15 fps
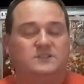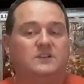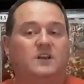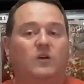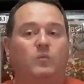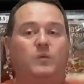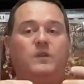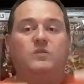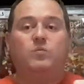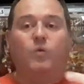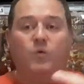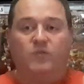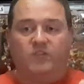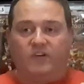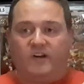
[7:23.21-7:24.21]
You know, with
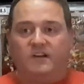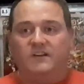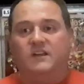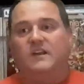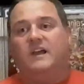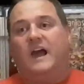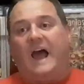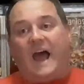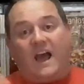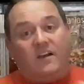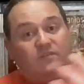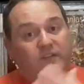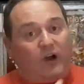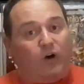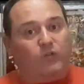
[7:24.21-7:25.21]
Wolverine,
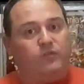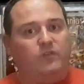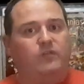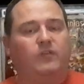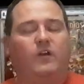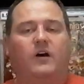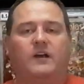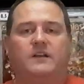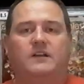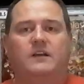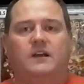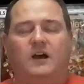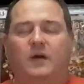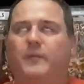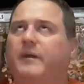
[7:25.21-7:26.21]
have Alpha Flight.
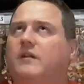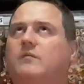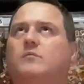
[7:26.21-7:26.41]
I mean,